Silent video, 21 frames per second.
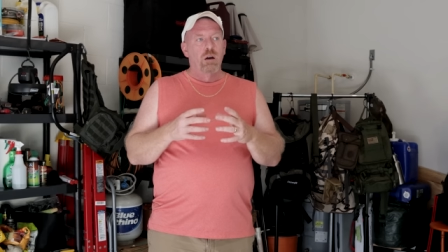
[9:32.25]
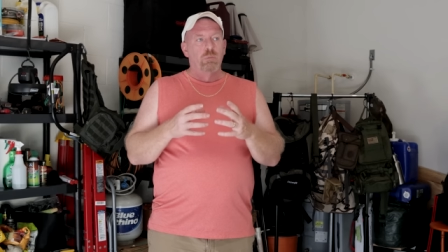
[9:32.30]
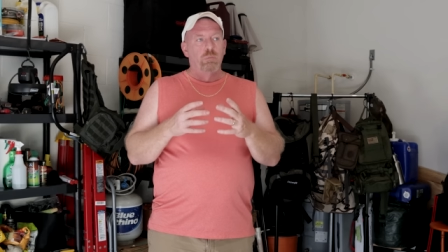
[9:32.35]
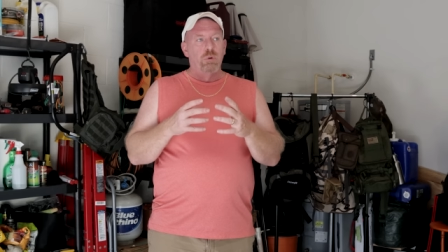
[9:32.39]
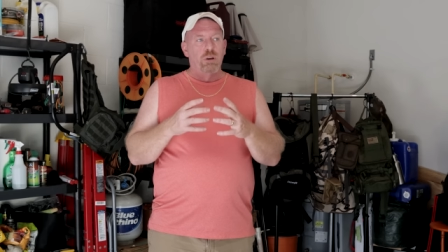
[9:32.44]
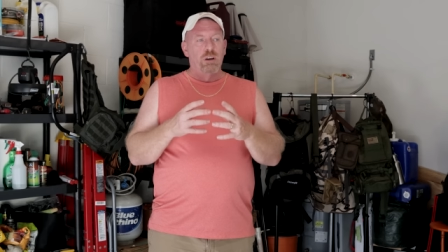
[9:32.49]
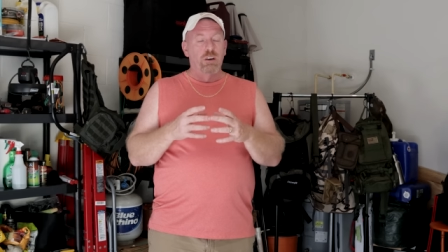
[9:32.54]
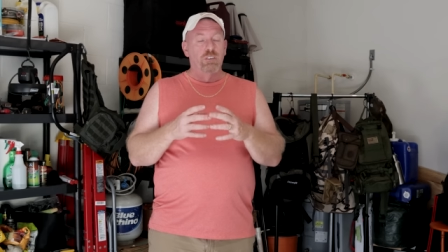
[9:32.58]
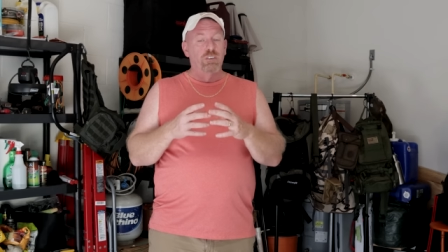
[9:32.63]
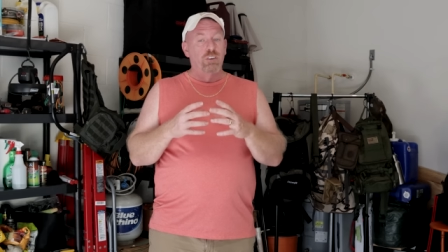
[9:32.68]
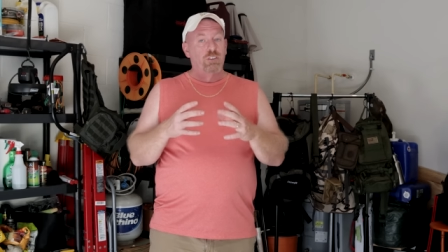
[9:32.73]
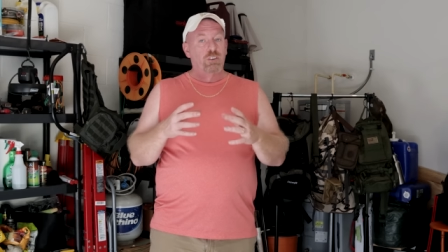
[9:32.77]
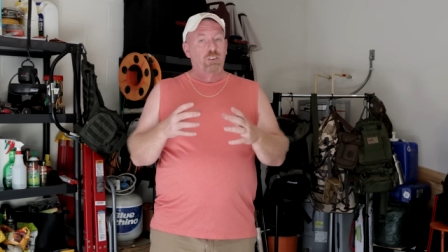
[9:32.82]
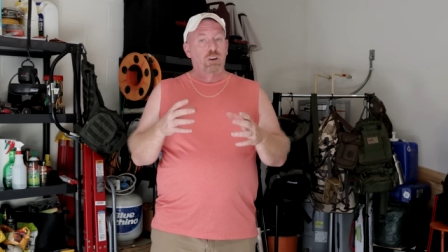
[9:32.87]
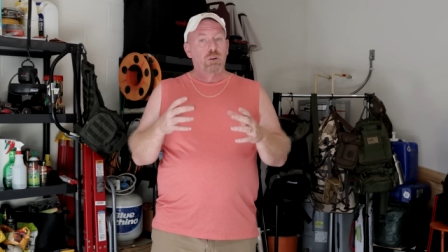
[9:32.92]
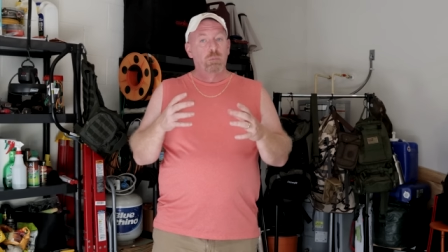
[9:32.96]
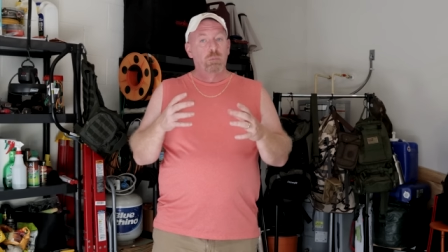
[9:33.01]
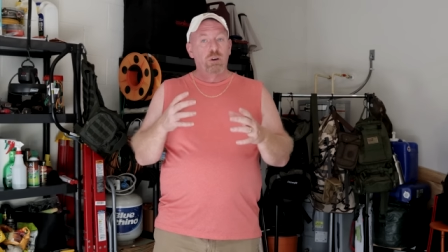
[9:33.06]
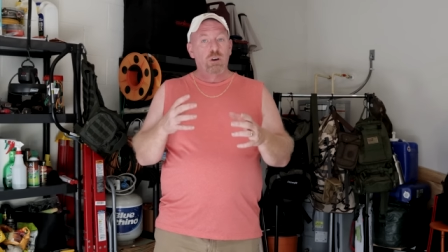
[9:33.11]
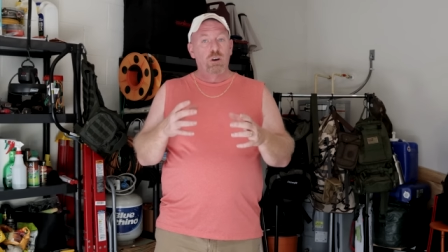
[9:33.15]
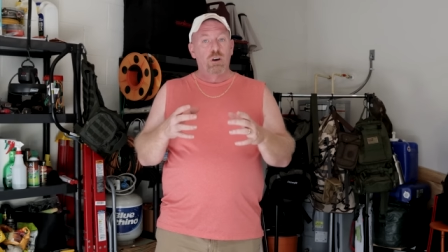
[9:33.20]
because it's going
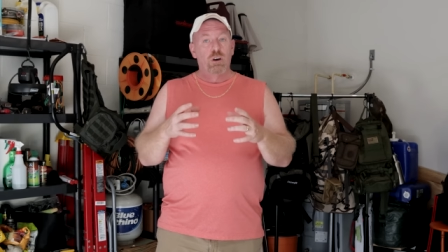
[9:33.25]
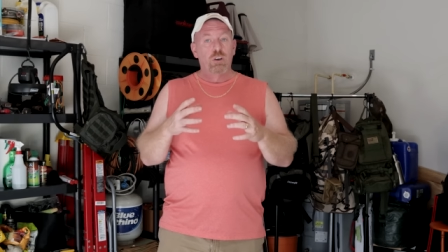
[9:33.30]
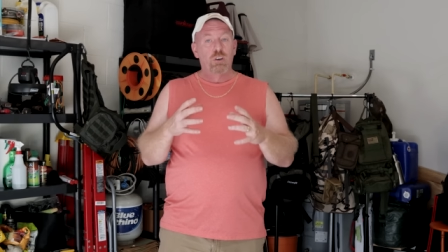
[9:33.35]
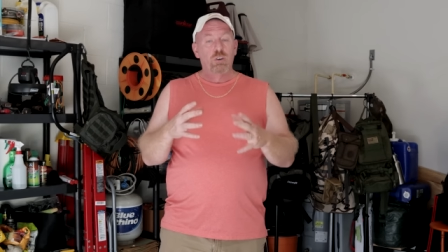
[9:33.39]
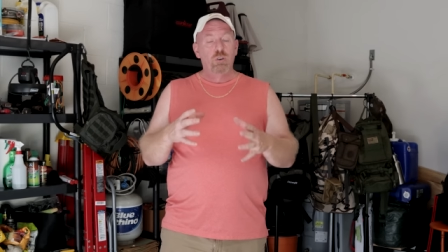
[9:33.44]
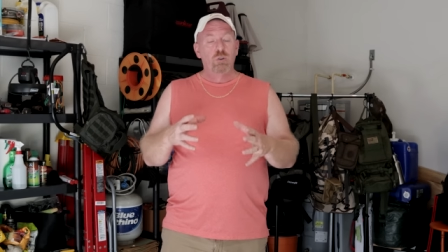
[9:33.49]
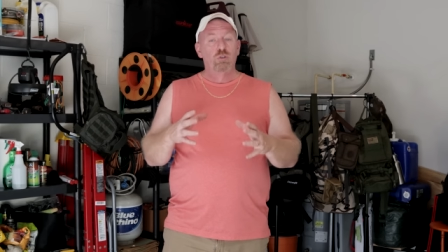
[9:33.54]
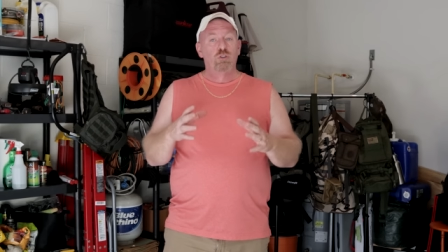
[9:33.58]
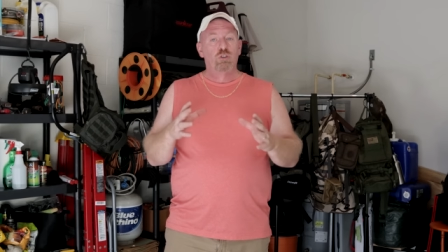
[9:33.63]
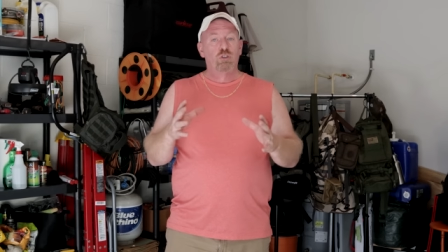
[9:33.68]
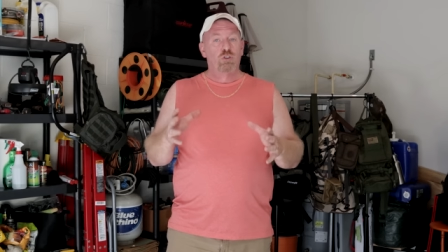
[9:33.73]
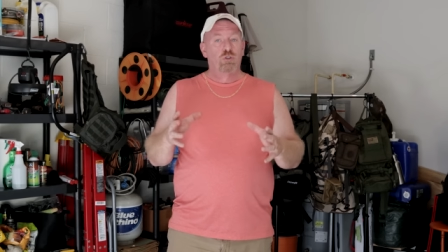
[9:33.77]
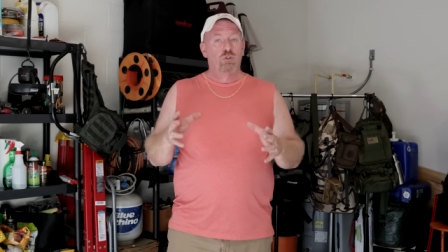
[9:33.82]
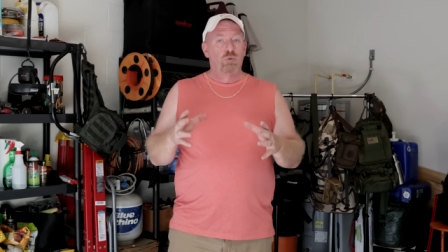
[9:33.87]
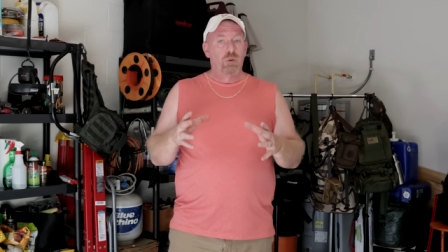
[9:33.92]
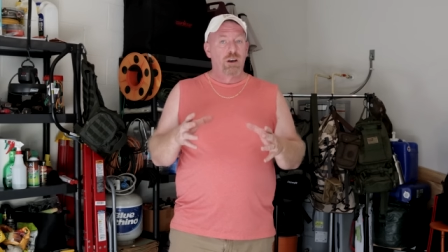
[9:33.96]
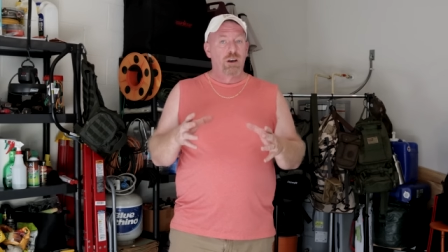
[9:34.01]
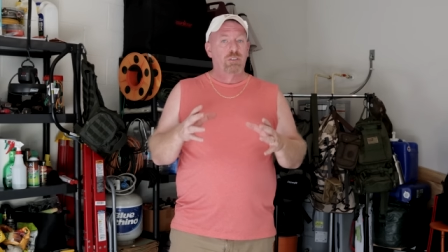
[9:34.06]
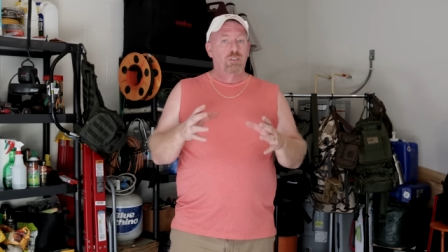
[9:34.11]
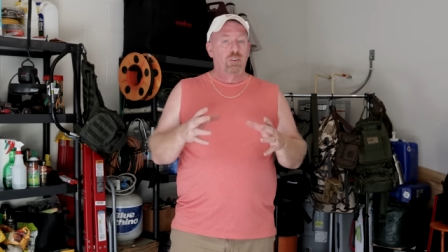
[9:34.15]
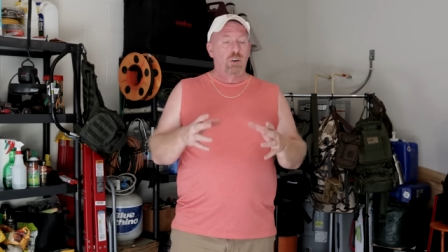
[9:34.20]
to be a huge
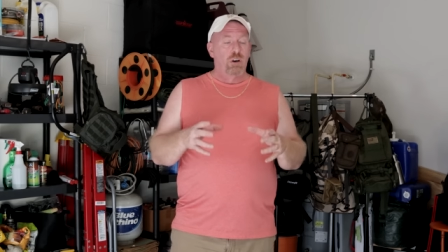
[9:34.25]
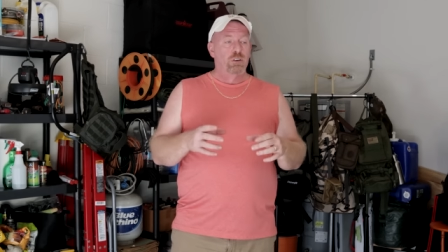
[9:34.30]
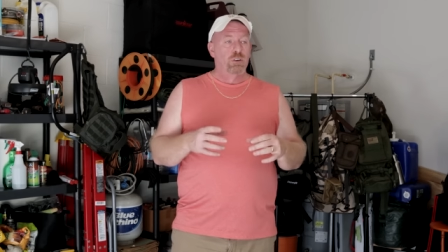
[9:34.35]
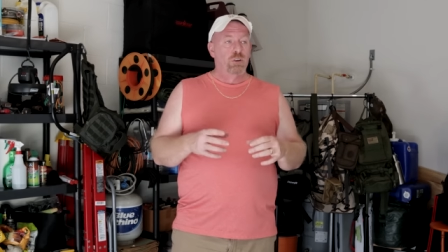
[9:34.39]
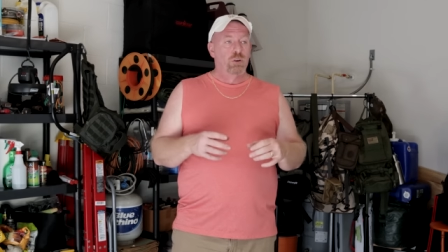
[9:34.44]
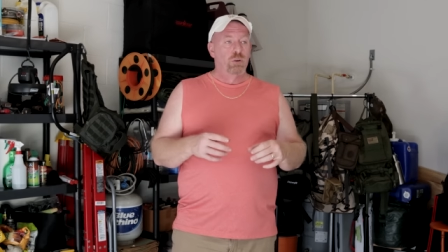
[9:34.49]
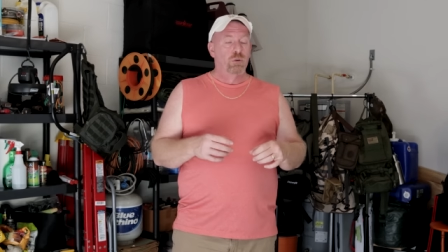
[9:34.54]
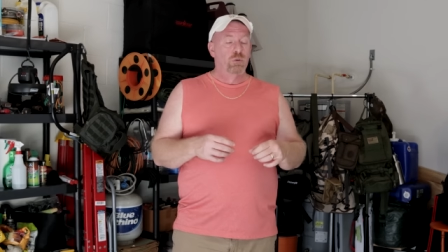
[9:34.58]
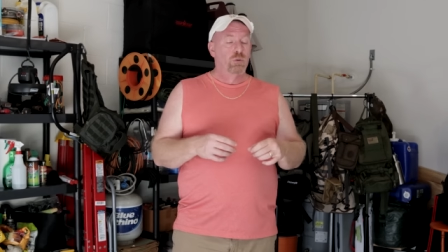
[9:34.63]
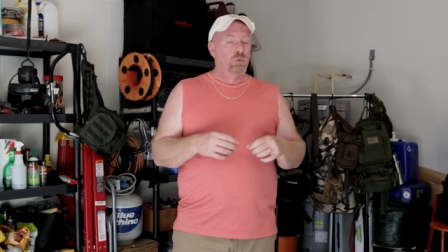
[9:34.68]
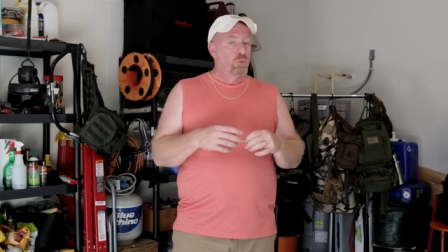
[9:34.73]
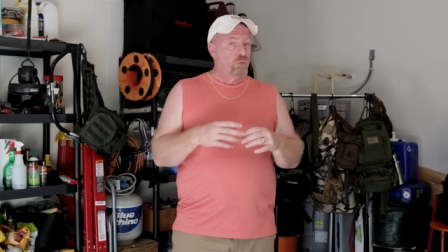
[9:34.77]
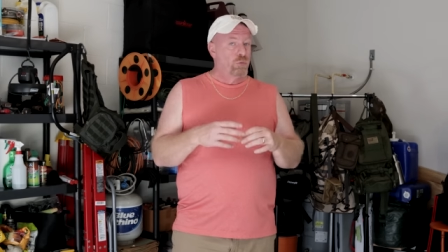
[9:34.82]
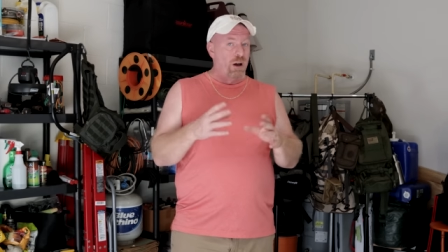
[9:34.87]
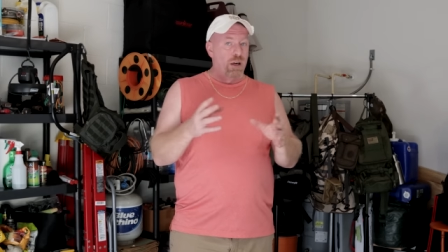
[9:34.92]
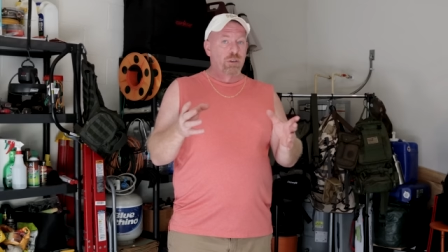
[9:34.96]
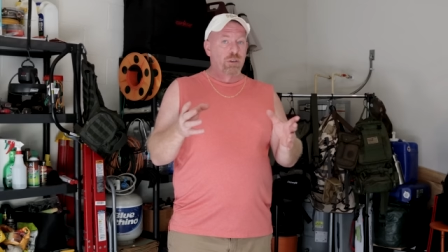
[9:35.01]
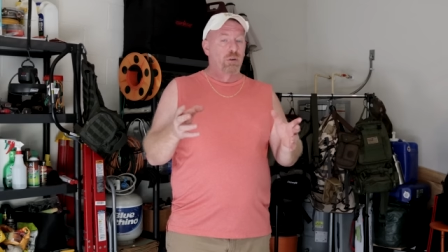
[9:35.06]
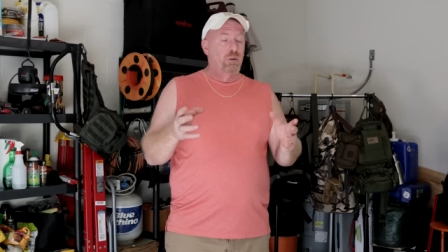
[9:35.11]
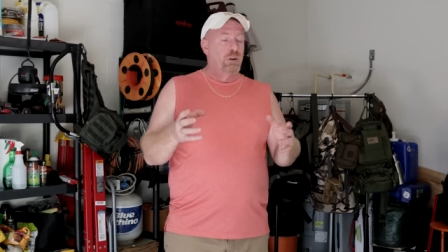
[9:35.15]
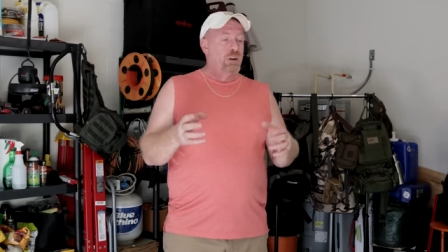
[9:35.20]
stress on you.
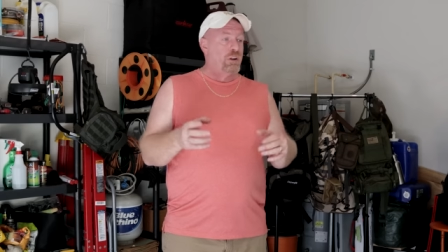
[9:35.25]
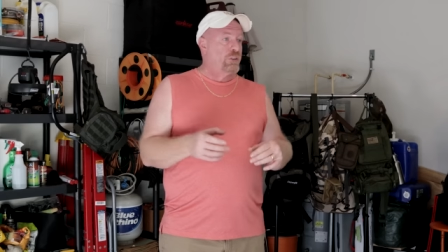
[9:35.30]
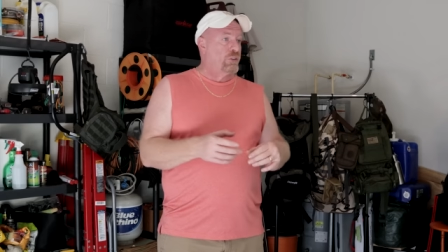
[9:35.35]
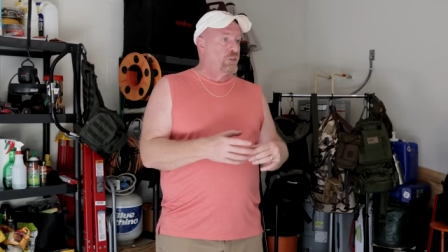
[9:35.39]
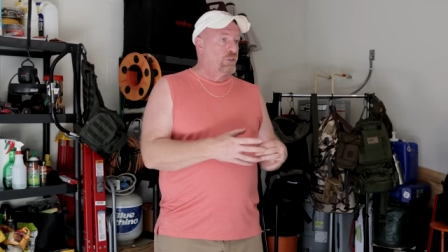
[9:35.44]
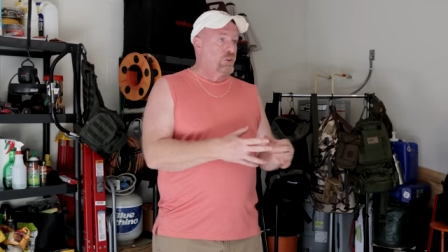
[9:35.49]
Whether it is